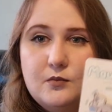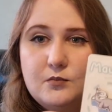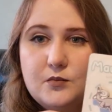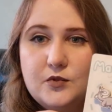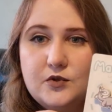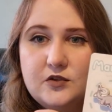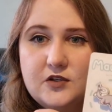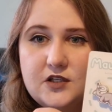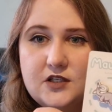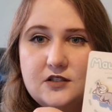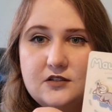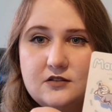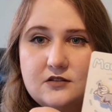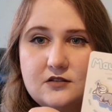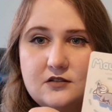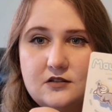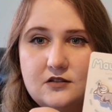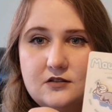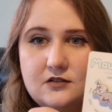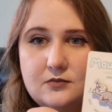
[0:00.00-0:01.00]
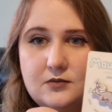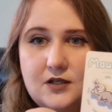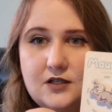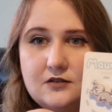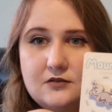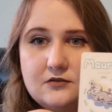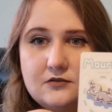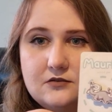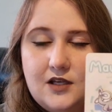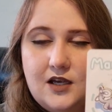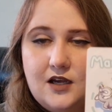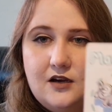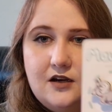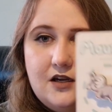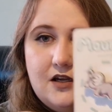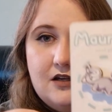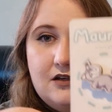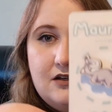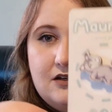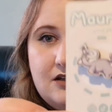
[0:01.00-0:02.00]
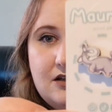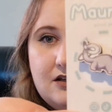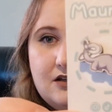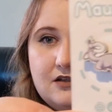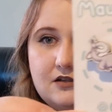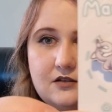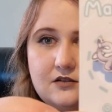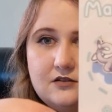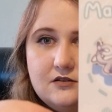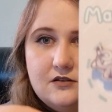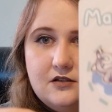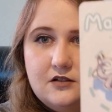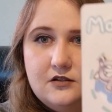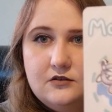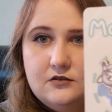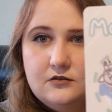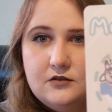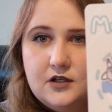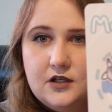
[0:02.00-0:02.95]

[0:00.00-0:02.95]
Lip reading: Maurice as well, carrying his little